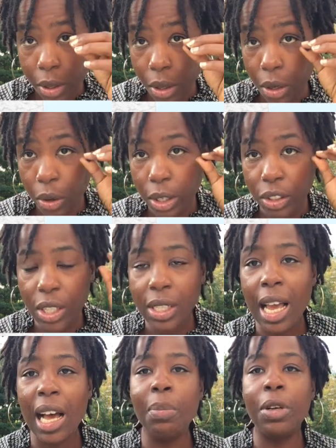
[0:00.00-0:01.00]
you know,
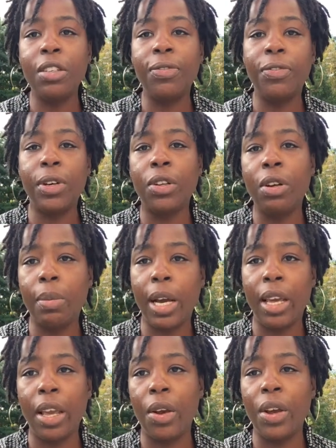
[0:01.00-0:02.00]
just how much fuller
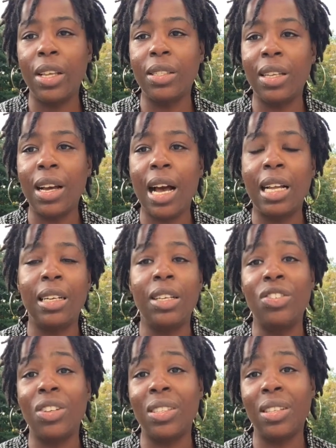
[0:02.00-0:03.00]
my hair has gotten
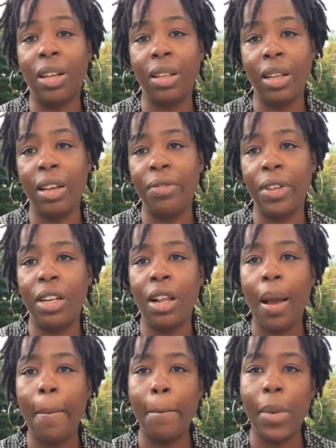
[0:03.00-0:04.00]
in just 11
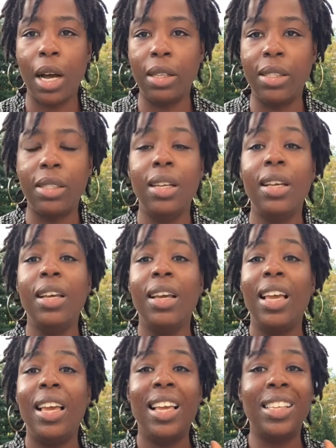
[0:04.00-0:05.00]
months.
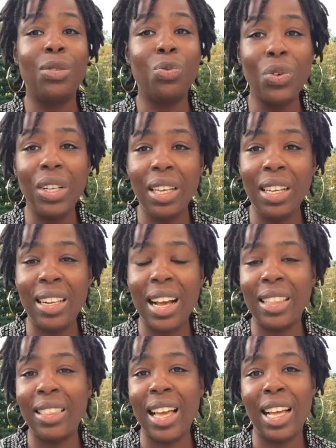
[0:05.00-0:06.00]
It's really
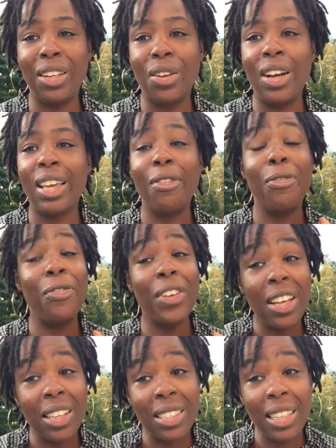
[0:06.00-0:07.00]
not that long. It
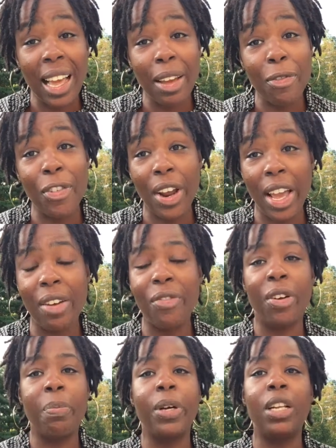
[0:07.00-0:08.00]
feels like
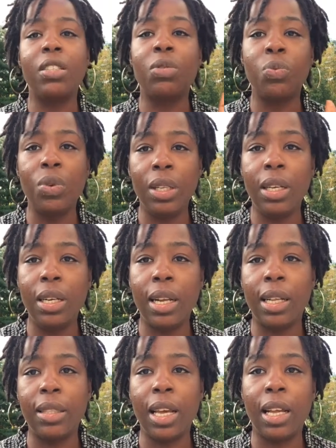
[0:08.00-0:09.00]
forever, but it's really
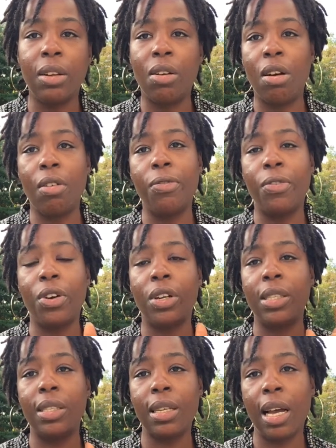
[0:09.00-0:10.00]
not that long for
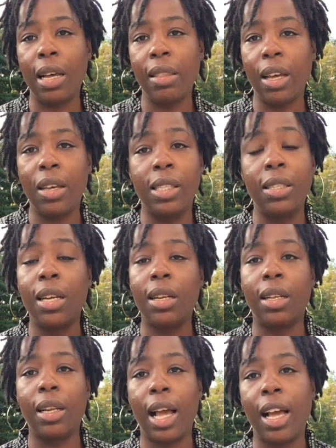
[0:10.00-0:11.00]
a style that is
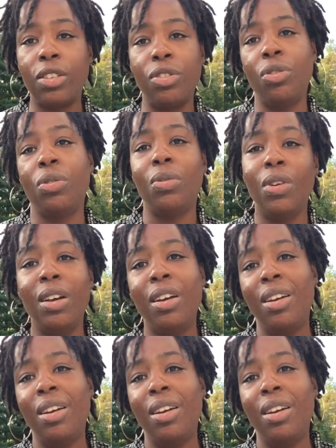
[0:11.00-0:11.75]
gonna last you,